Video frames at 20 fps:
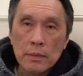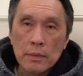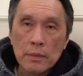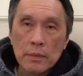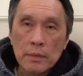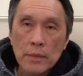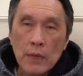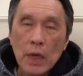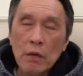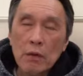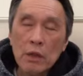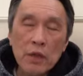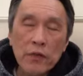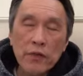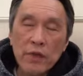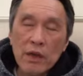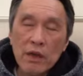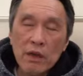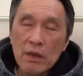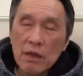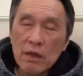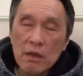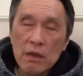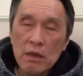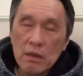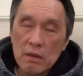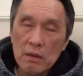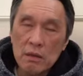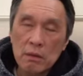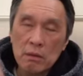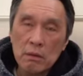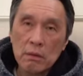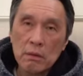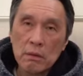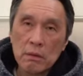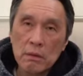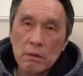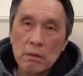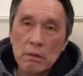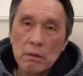How difficult it is.
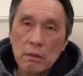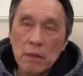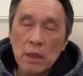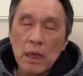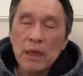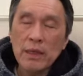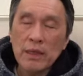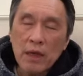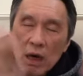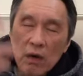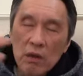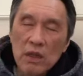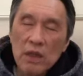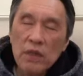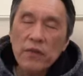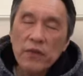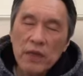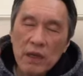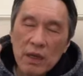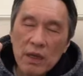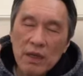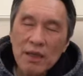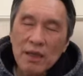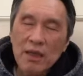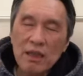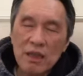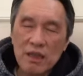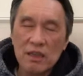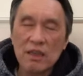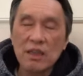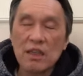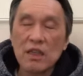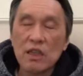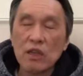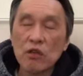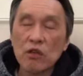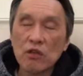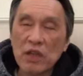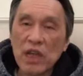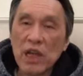And how difficult it is
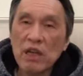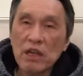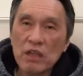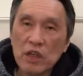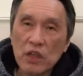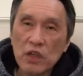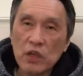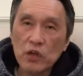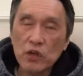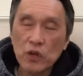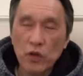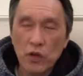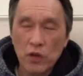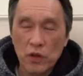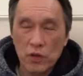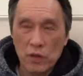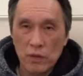to tell the truth.